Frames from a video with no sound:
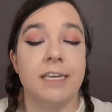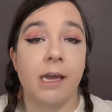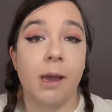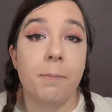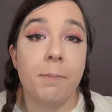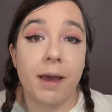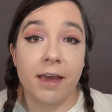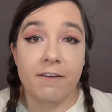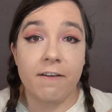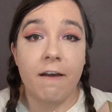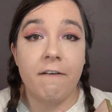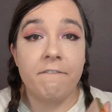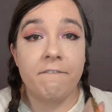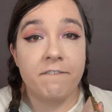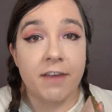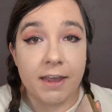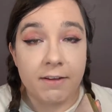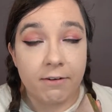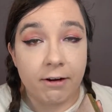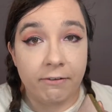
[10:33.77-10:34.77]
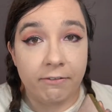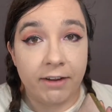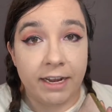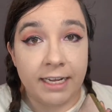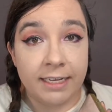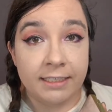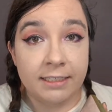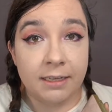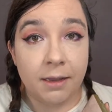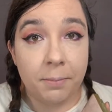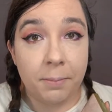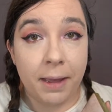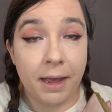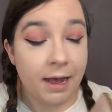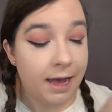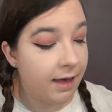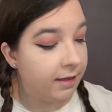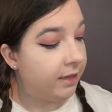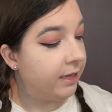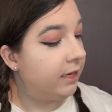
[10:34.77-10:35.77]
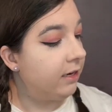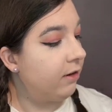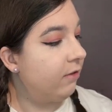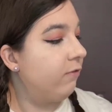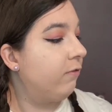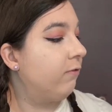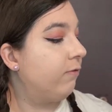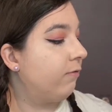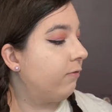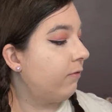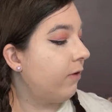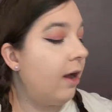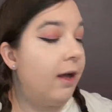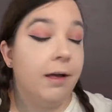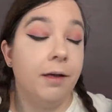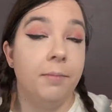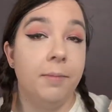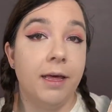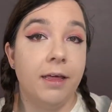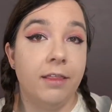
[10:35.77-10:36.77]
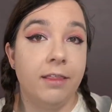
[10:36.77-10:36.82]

my favorite face palette from